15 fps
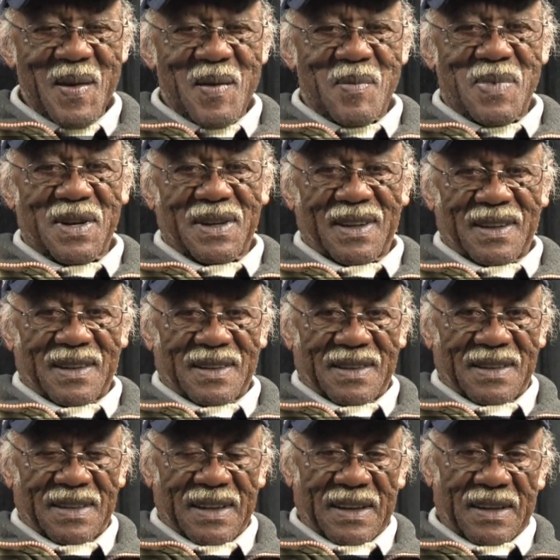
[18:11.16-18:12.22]

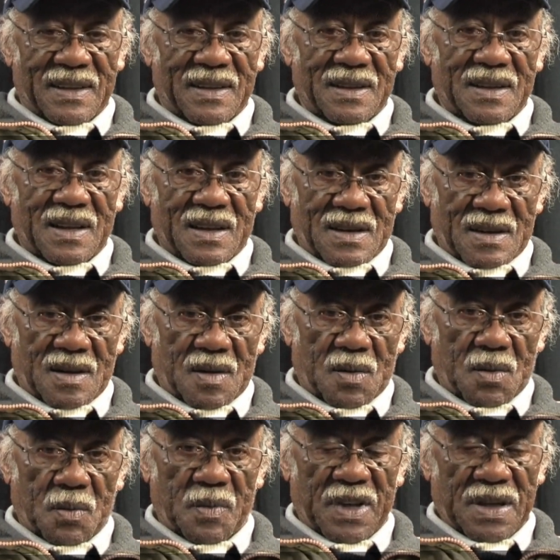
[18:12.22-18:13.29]
But then, you
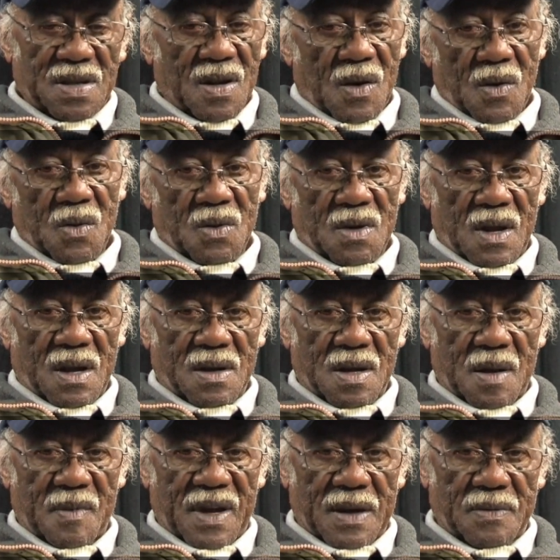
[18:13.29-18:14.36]
know, mess hall, the other
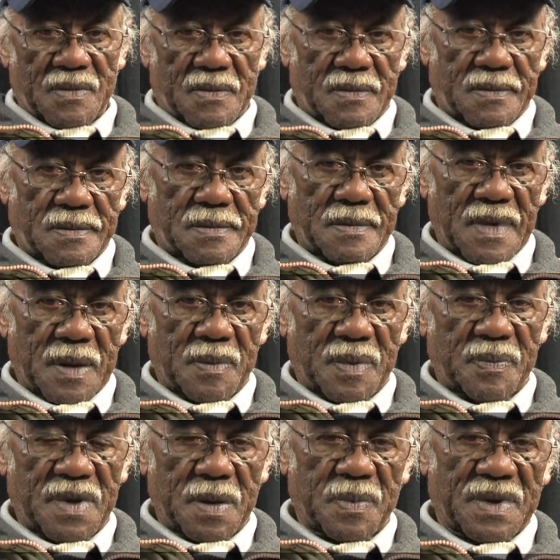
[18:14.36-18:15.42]
time I maybe
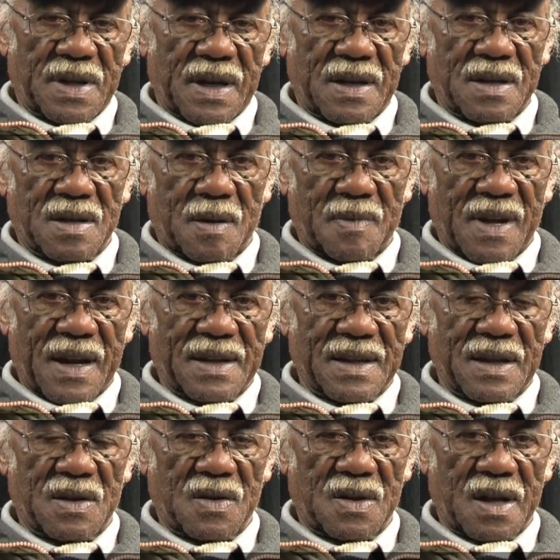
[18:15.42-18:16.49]
peel potatoes or something like
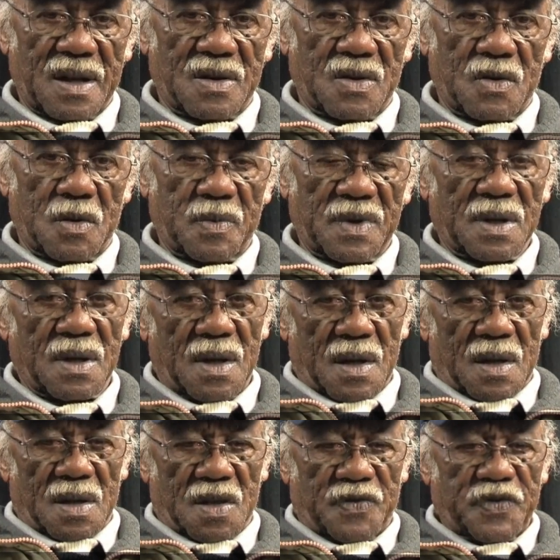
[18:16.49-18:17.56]
that, do like to it. But
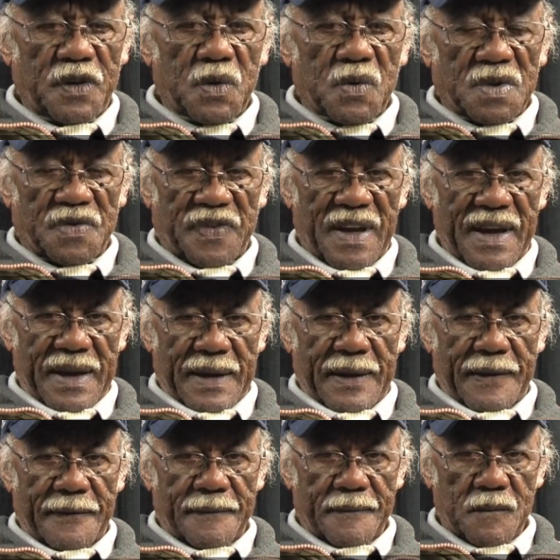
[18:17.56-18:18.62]
the food was
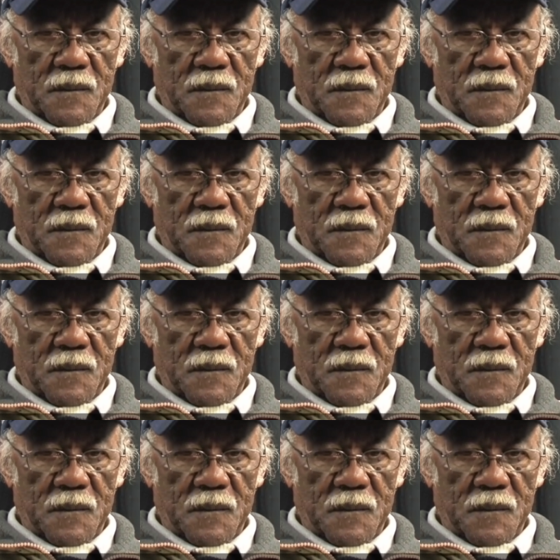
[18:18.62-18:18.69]
fine.